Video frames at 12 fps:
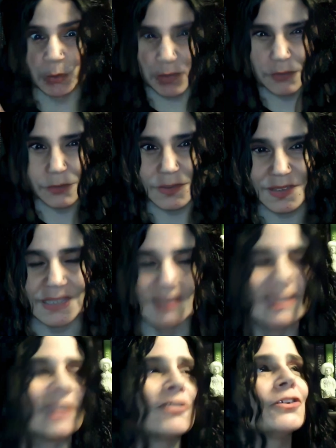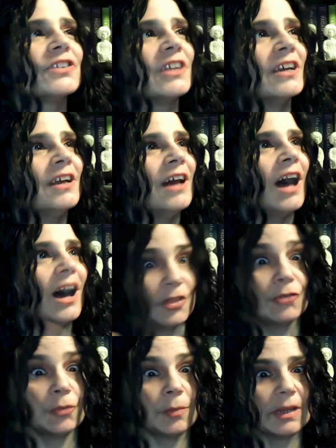One of those things that I learned
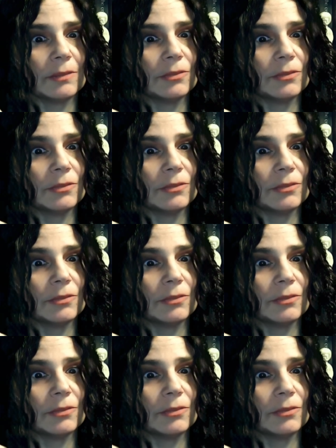through my